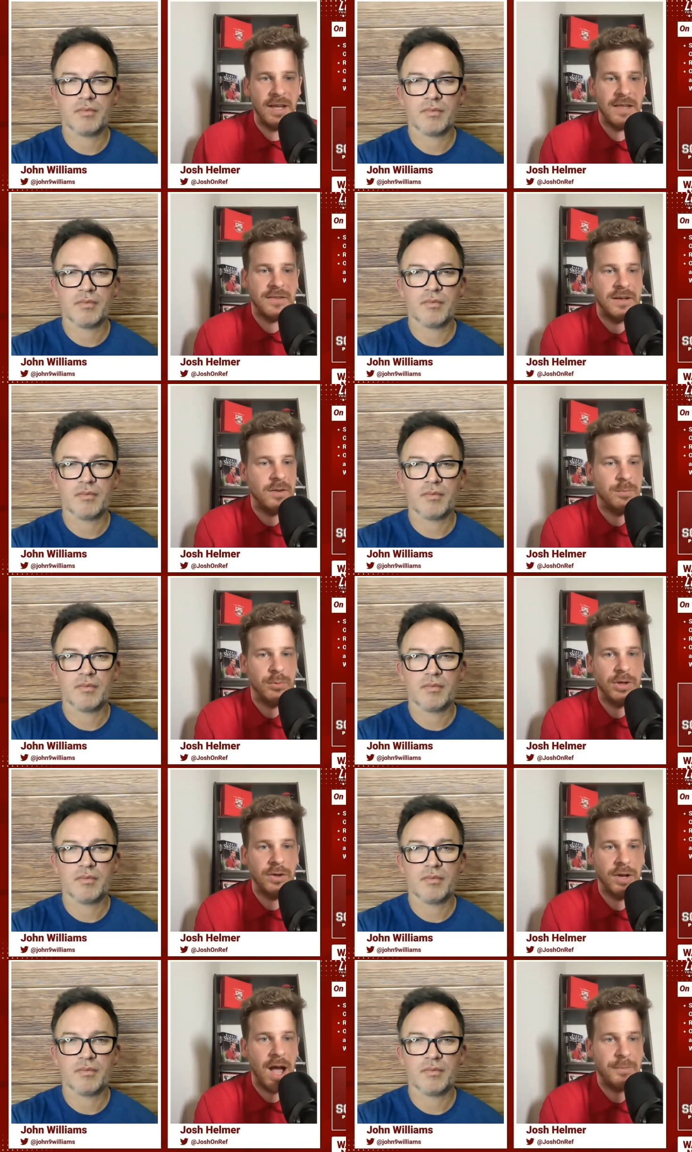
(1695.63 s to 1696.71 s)
Speaker 1: has another pretty
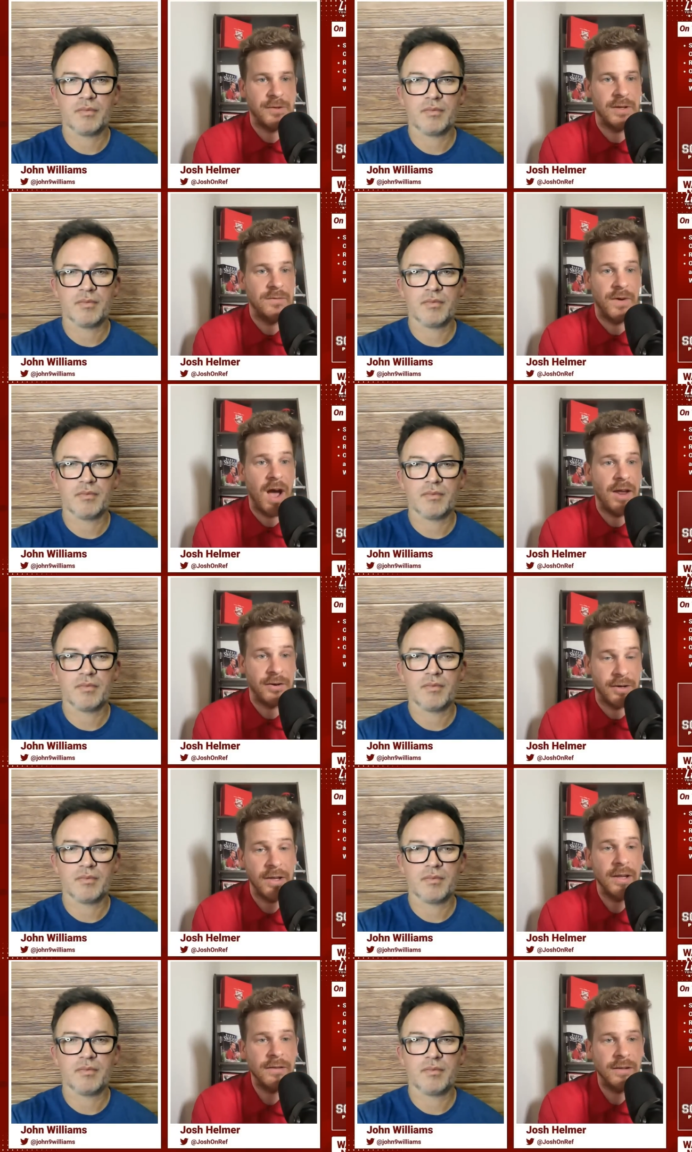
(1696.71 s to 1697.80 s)
good option in Vawter
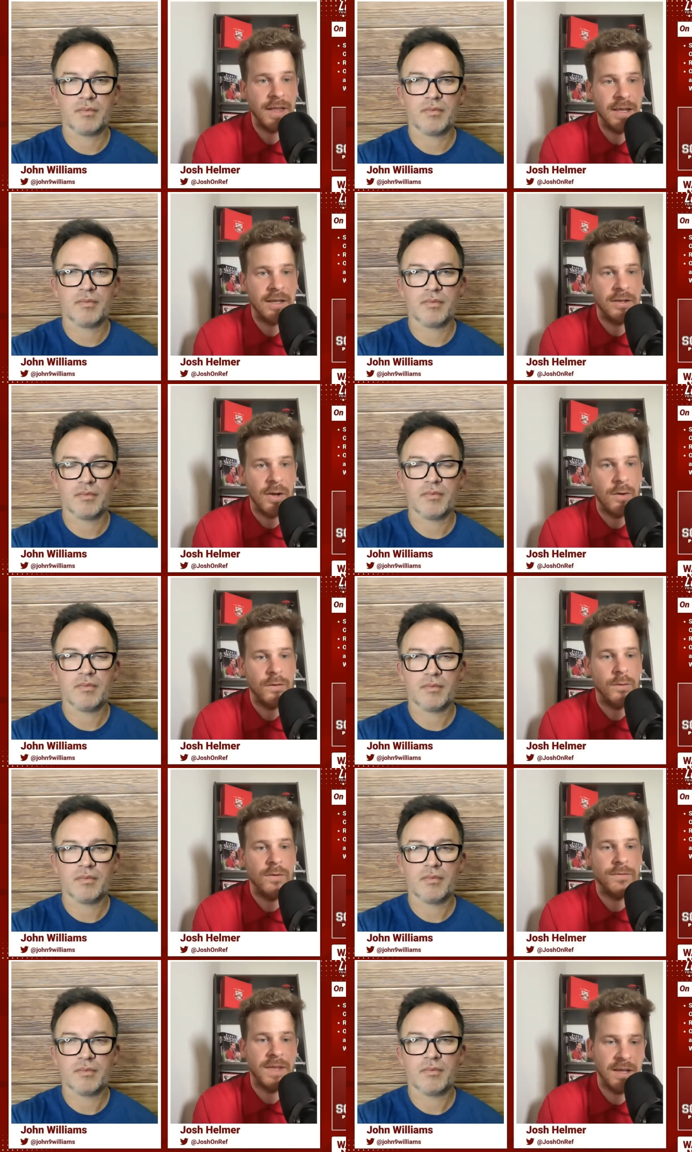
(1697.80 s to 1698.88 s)
that they can go
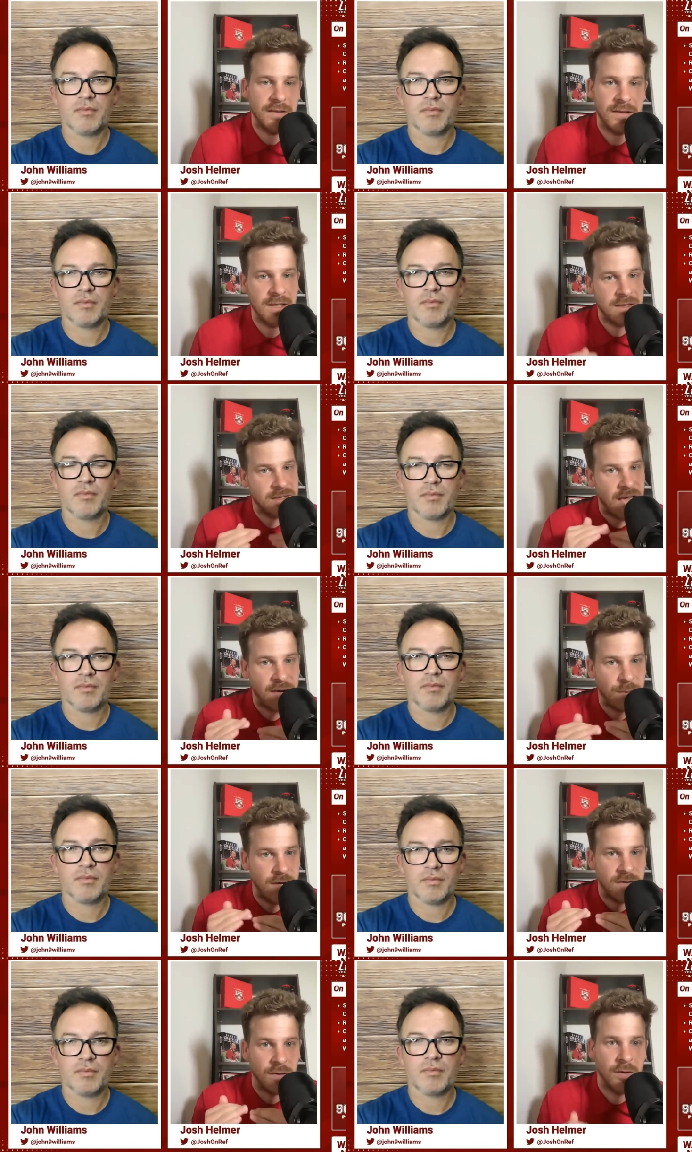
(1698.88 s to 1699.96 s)
to if things get
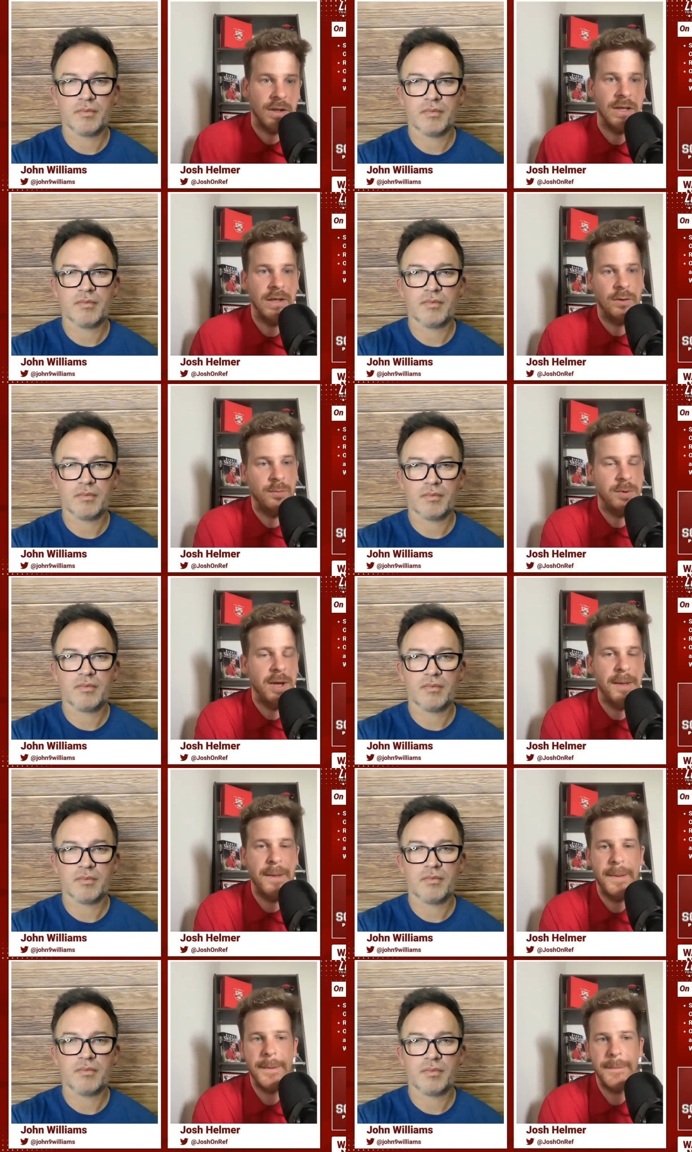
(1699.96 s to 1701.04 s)
sideways early a little bit.
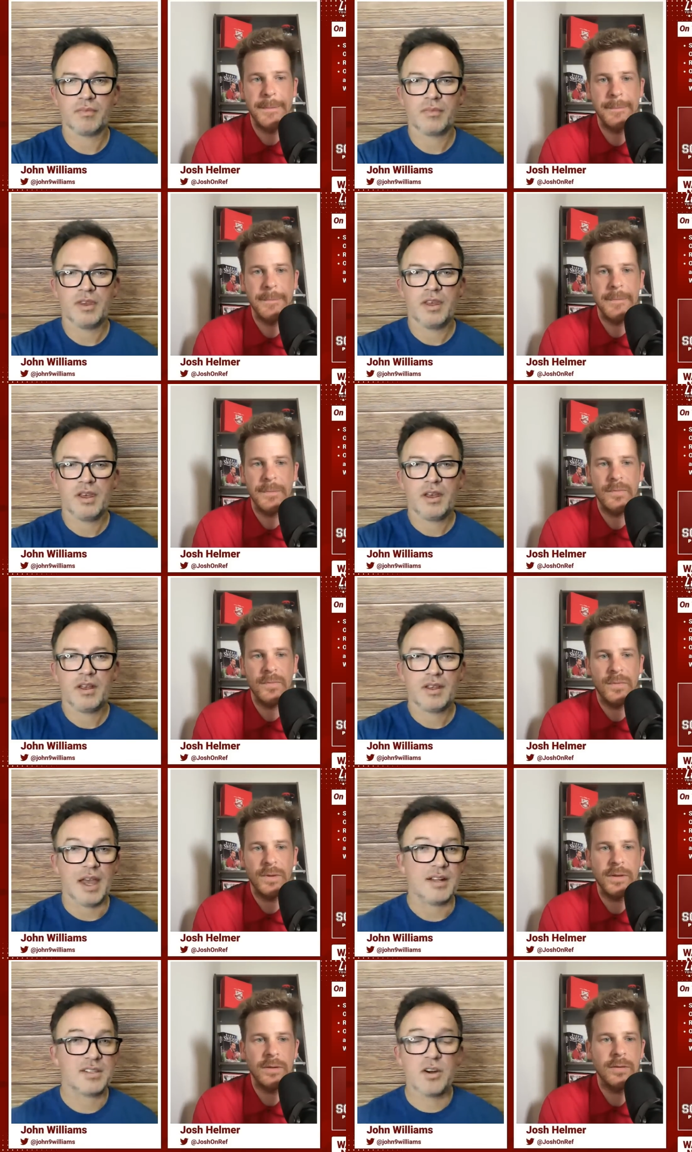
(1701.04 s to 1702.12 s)
Speaker 2: Yeah,
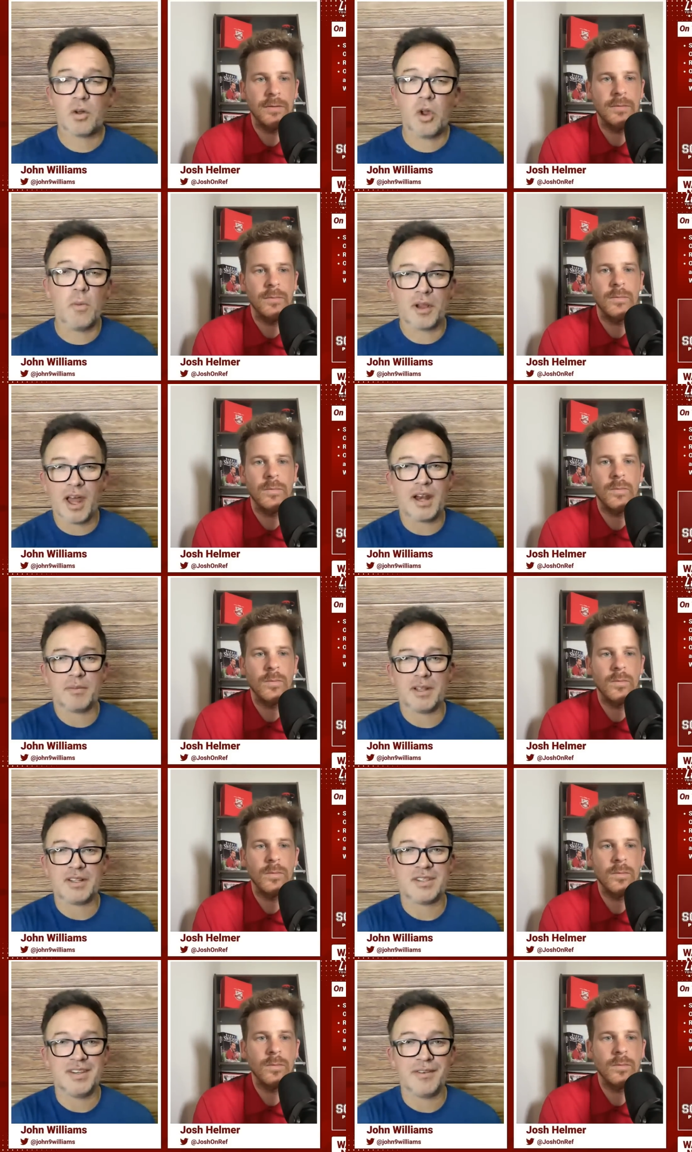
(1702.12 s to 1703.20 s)
it's an Oklahoma lineup
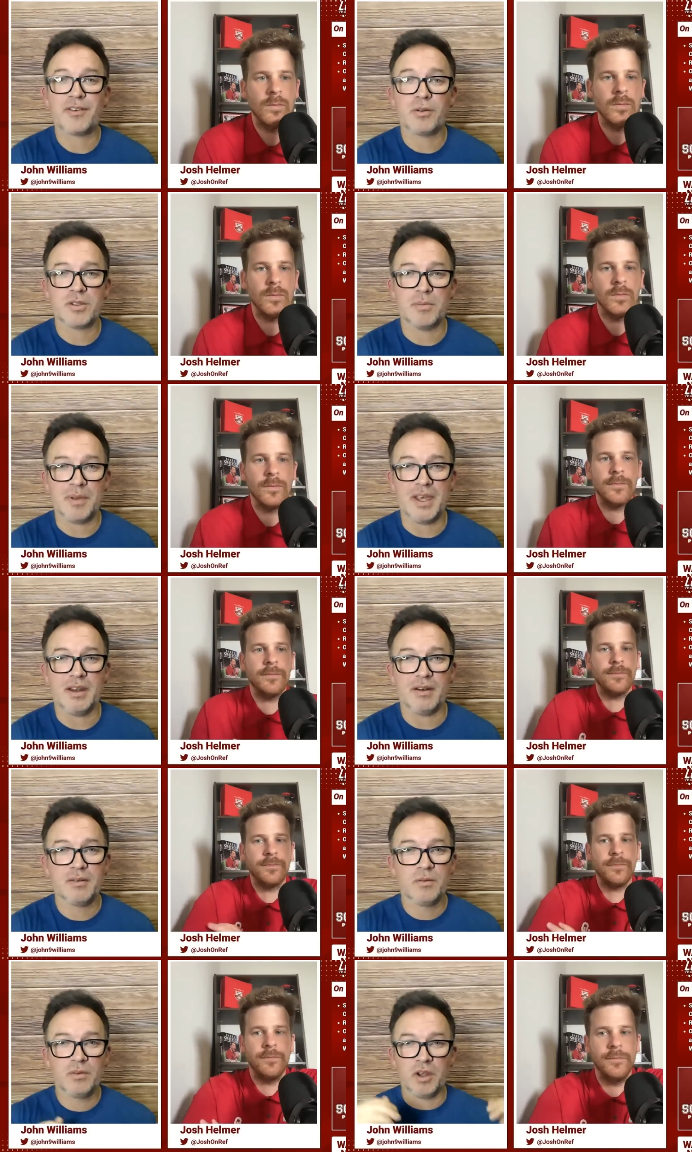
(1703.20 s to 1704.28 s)
that's difficult to beat,
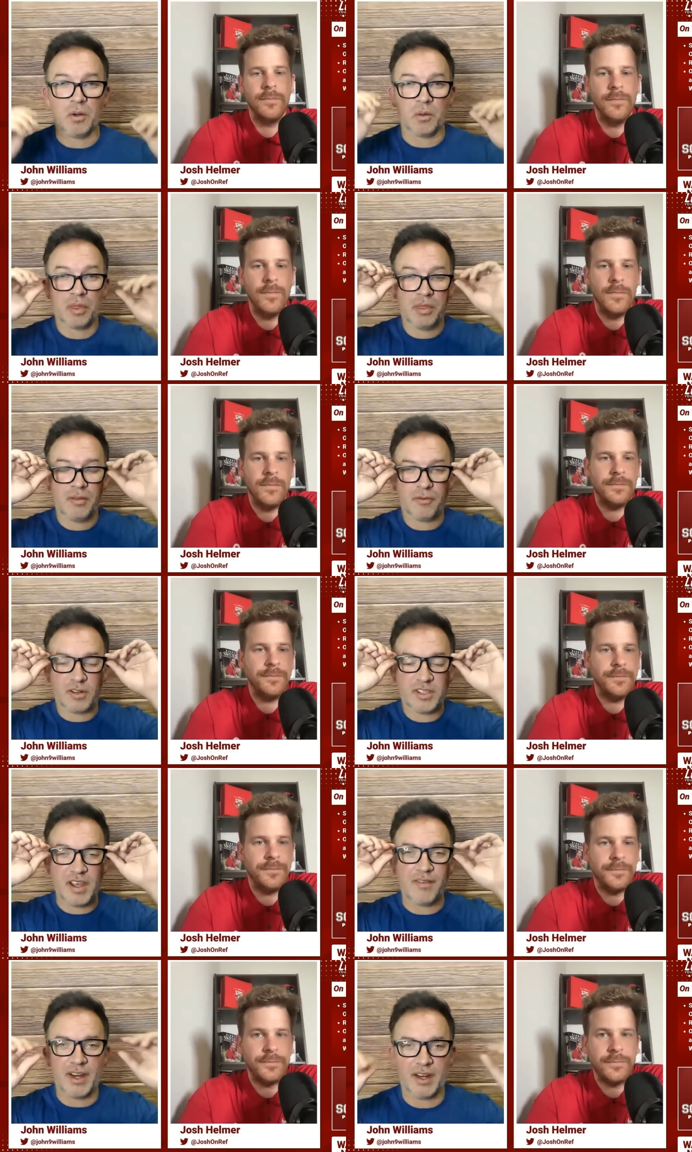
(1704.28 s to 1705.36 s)
you know, for
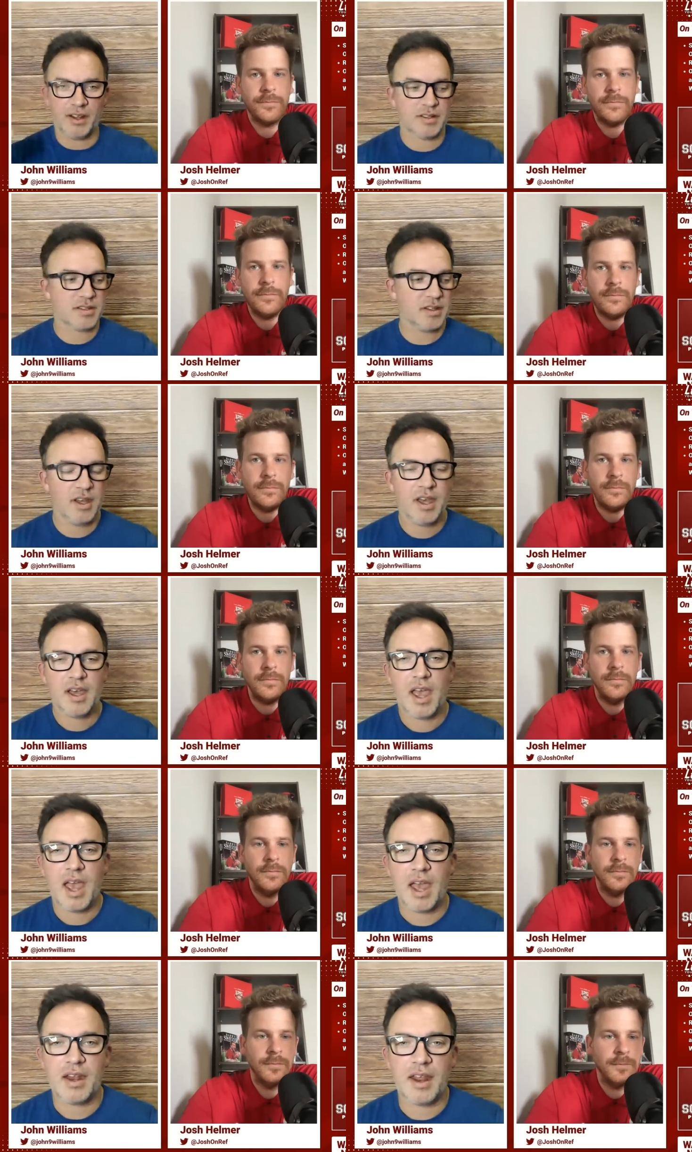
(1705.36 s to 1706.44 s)
seven innings.
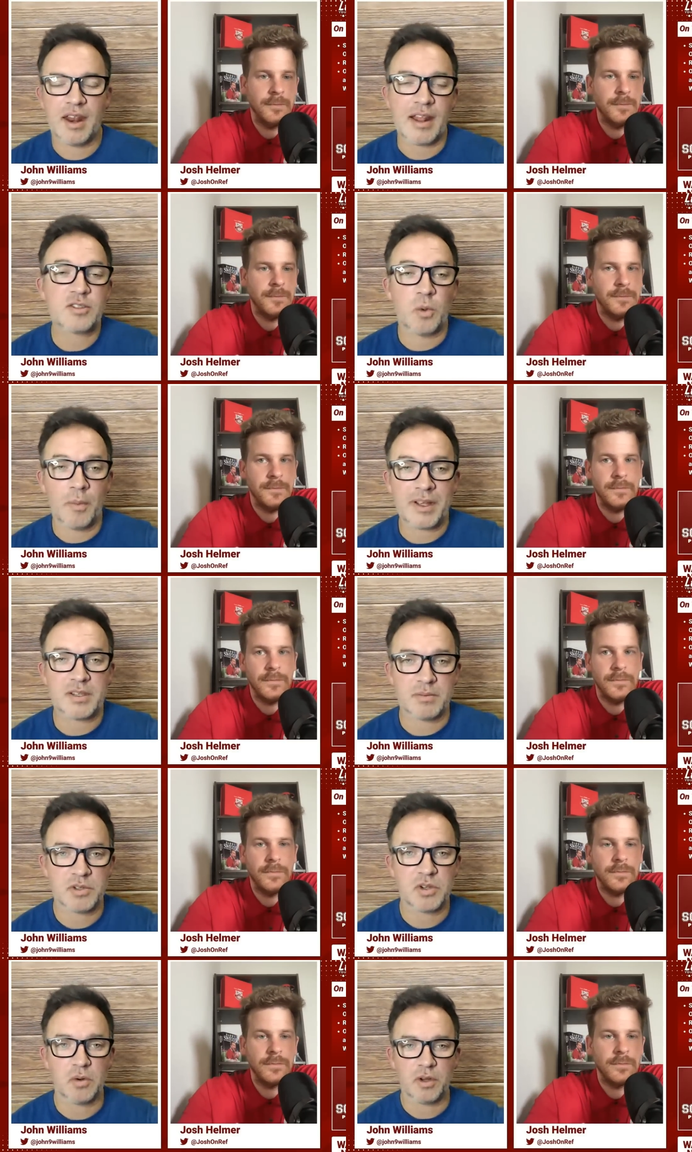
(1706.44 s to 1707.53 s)
And and that's what makes them
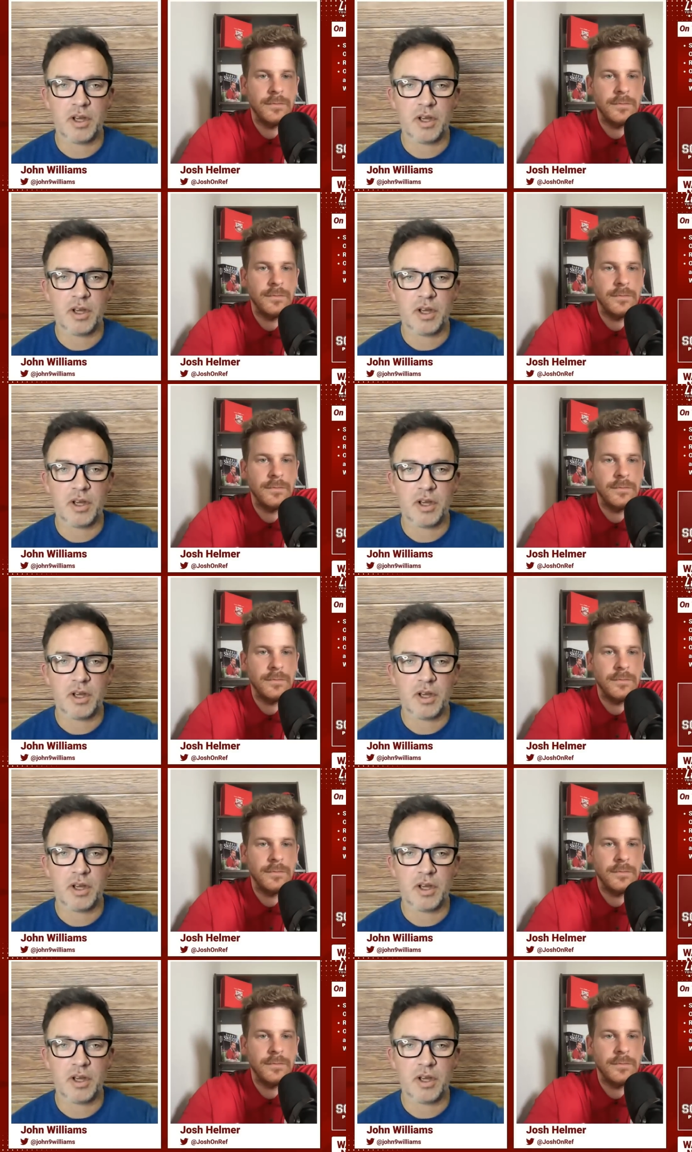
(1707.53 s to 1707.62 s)
so good.